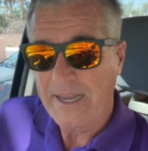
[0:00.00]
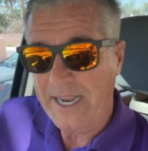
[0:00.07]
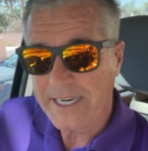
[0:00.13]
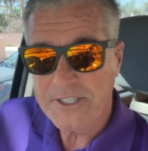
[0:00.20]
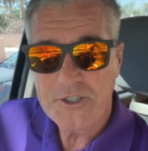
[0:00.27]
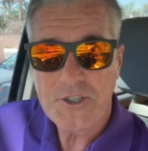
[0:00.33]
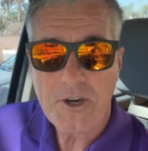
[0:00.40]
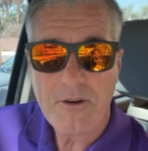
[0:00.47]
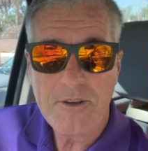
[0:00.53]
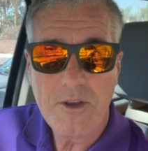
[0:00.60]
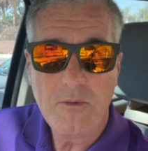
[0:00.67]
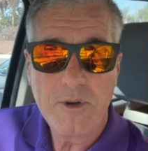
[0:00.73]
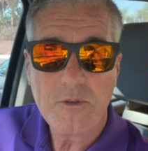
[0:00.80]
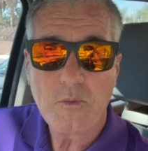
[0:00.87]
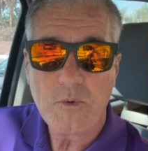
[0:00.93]
I can show
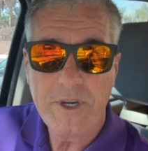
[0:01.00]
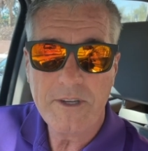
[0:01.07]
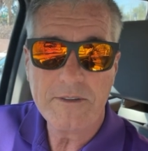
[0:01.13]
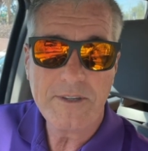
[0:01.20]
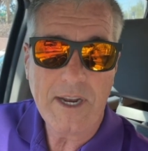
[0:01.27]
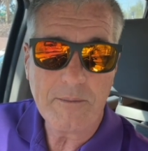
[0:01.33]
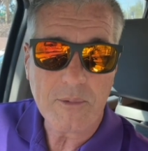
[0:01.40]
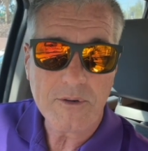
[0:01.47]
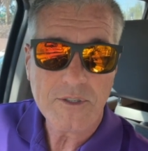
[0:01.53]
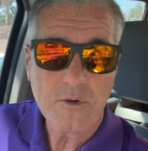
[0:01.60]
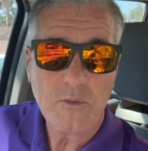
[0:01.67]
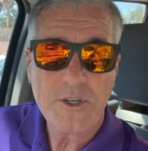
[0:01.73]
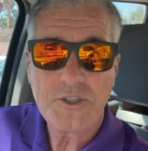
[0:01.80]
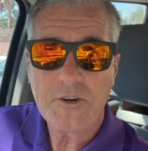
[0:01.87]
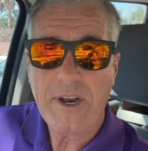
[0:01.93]
you with real
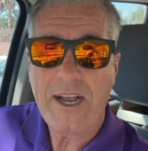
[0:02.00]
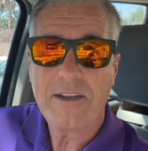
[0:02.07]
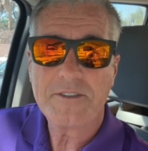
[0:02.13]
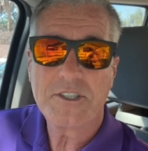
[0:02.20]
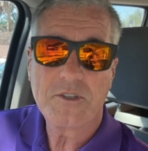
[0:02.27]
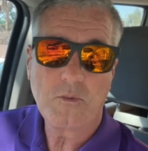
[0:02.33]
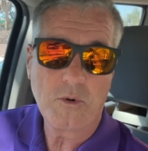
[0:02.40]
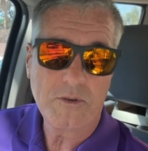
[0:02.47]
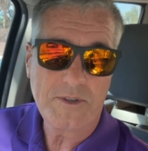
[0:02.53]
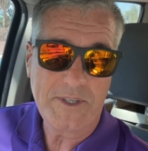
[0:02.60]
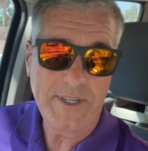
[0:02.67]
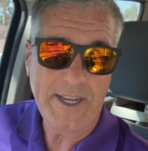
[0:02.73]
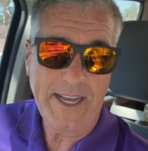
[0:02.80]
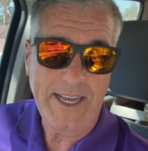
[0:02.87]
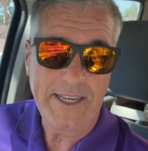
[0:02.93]
numbers what your house is worth
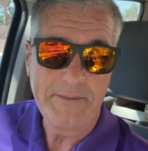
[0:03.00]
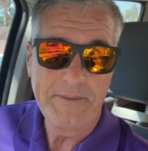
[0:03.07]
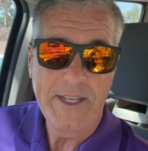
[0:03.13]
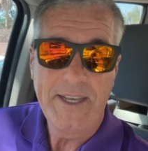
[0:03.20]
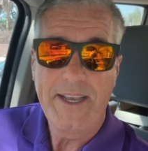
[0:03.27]
today